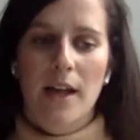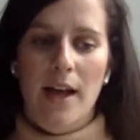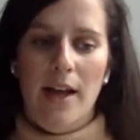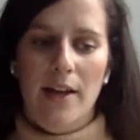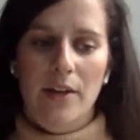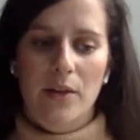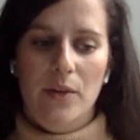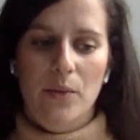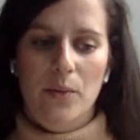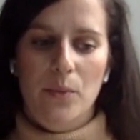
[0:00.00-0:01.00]
and
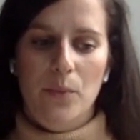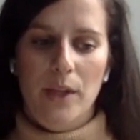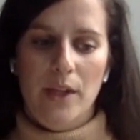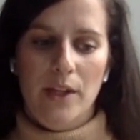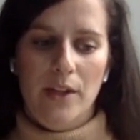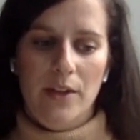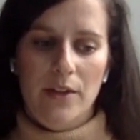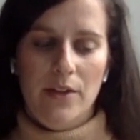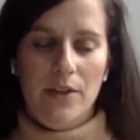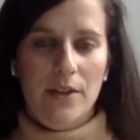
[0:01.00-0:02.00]
we can
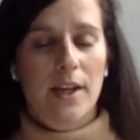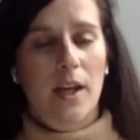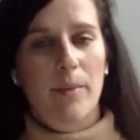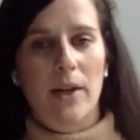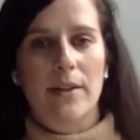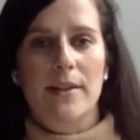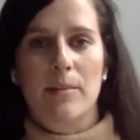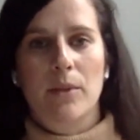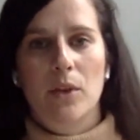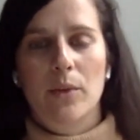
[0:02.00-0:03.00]
think about it
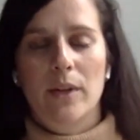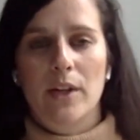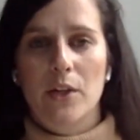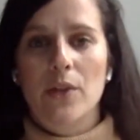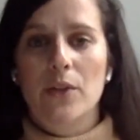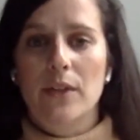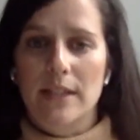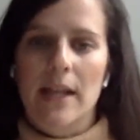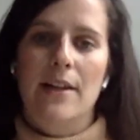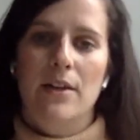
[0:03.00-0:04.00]
similar when the user is
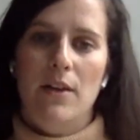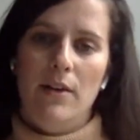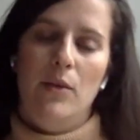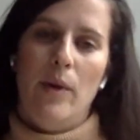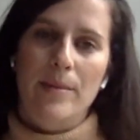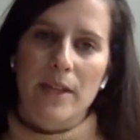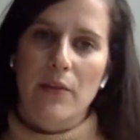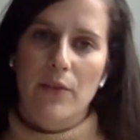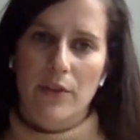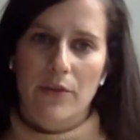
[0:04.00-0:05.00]
landing on the website
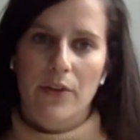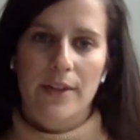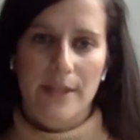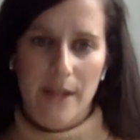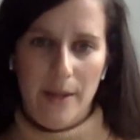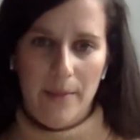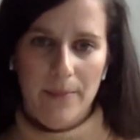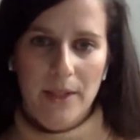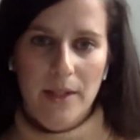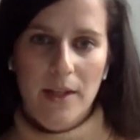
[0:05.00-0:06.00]
for the first time.
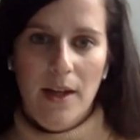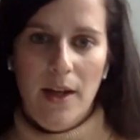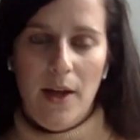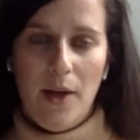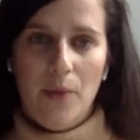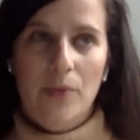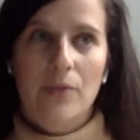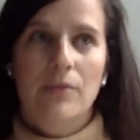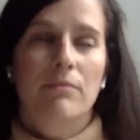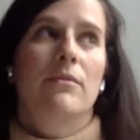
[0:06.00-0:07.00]
Uh,
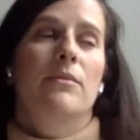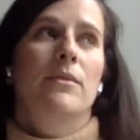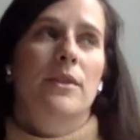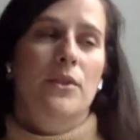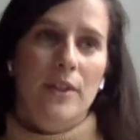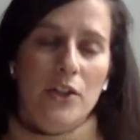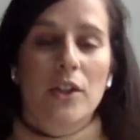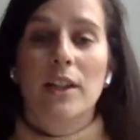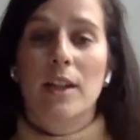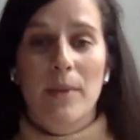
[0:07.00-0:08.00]

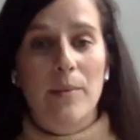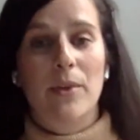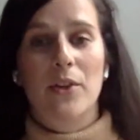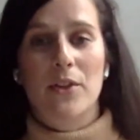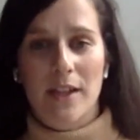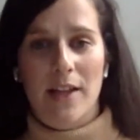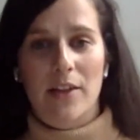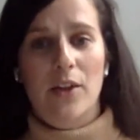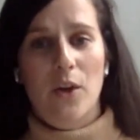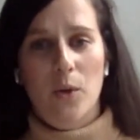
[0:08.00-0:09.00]
traditionally, people used to
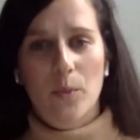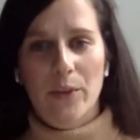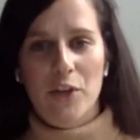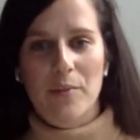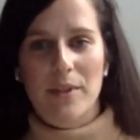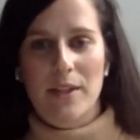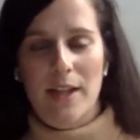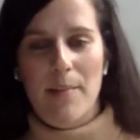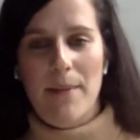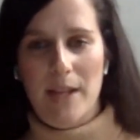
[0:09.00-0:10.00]
land on a homepage, but
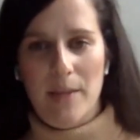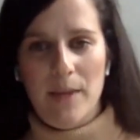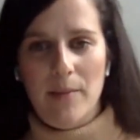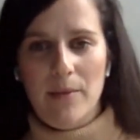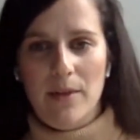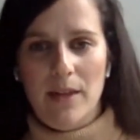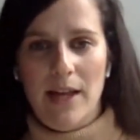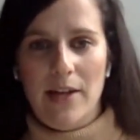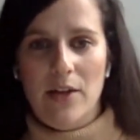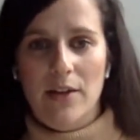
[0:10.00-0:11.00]
today many people
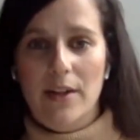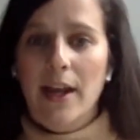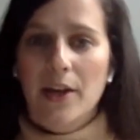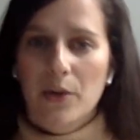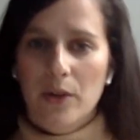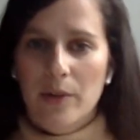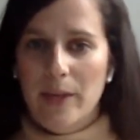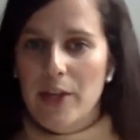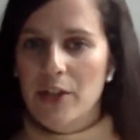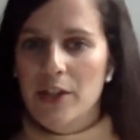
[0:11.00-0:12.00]
land on category
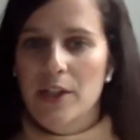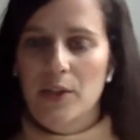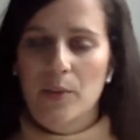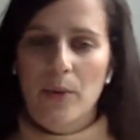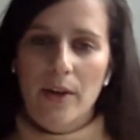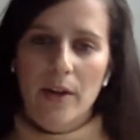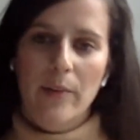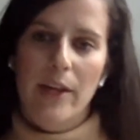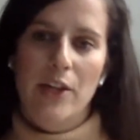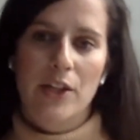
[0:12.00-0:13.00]
pages or product
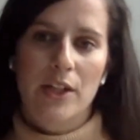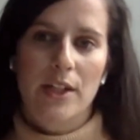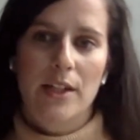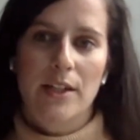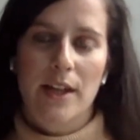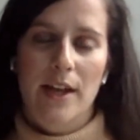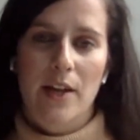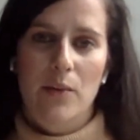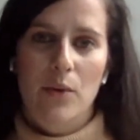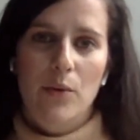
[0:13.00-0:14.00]
pages.
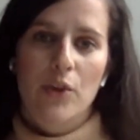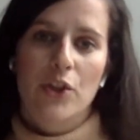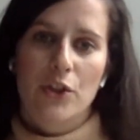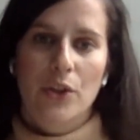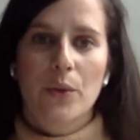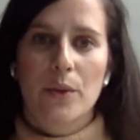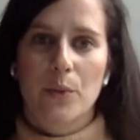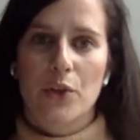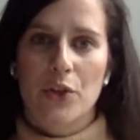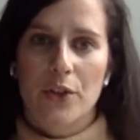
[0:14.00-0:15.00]
And what we should do
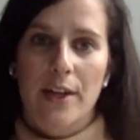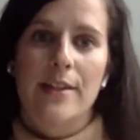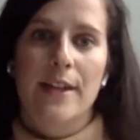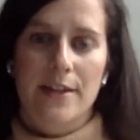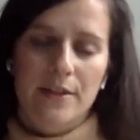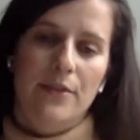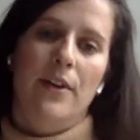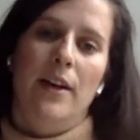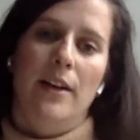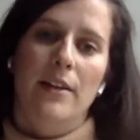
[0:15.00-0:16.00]
is we should
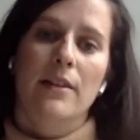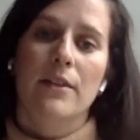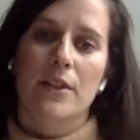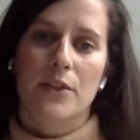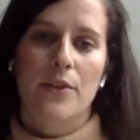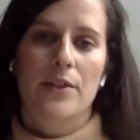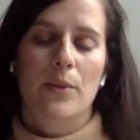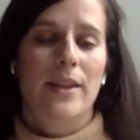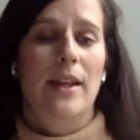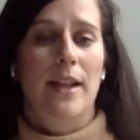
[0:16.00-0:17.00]
identify this
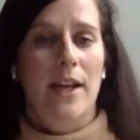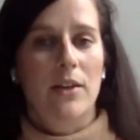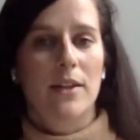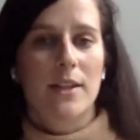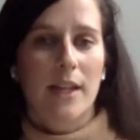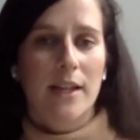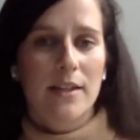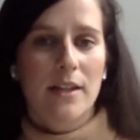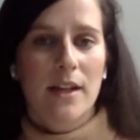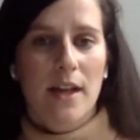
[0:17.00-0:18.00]
user when they land on the site
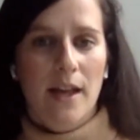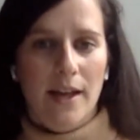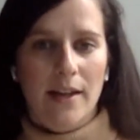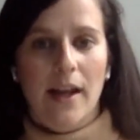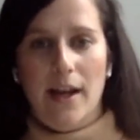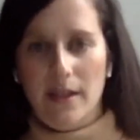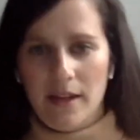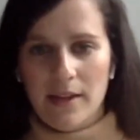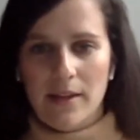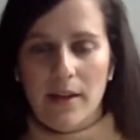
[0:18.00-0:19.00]
and
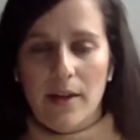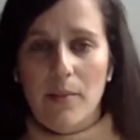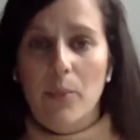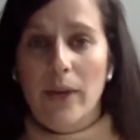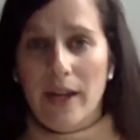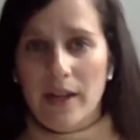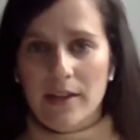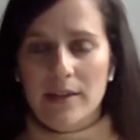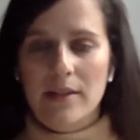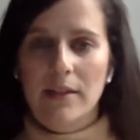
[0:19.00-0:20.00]
highlight the
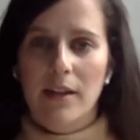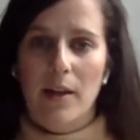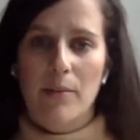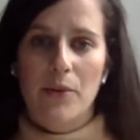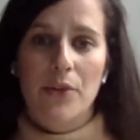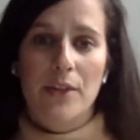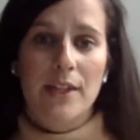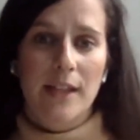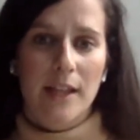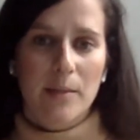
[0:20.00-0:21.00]
brand, um, your
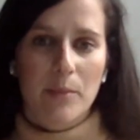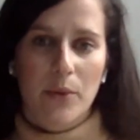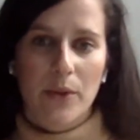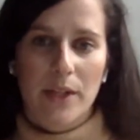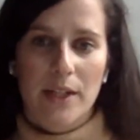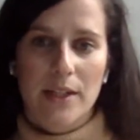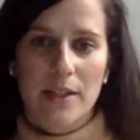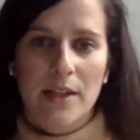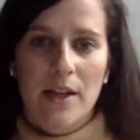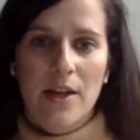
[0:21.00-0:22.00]
unique selling
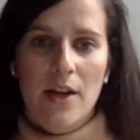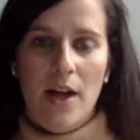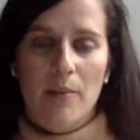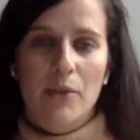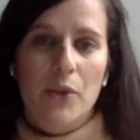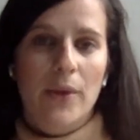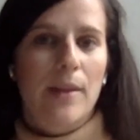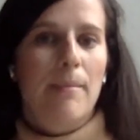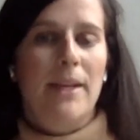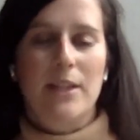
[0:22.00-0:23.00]
points, um, showing
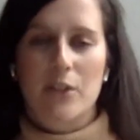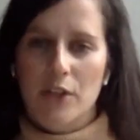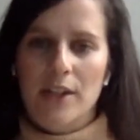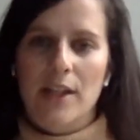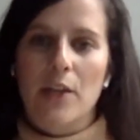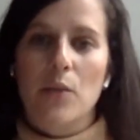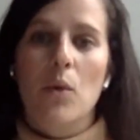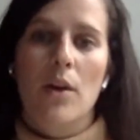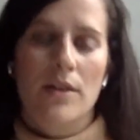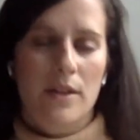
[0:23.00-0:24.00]
the messages that you
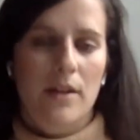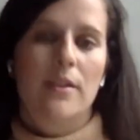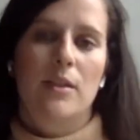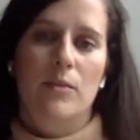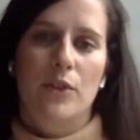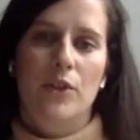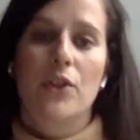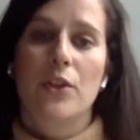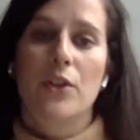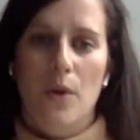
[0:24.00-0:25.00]
want the customers
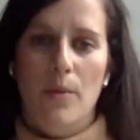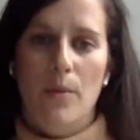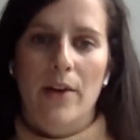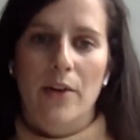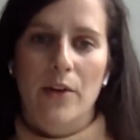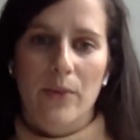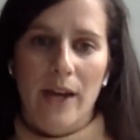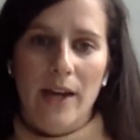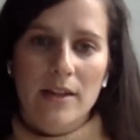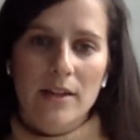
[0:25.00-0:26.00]
to know about your
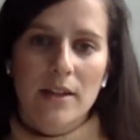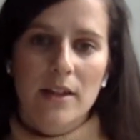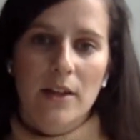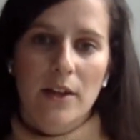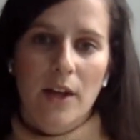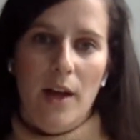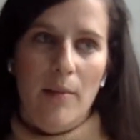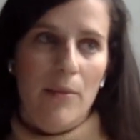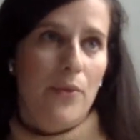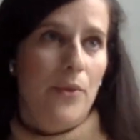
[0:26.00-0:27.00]
brand
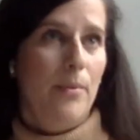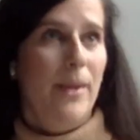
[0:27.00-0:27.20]
um, through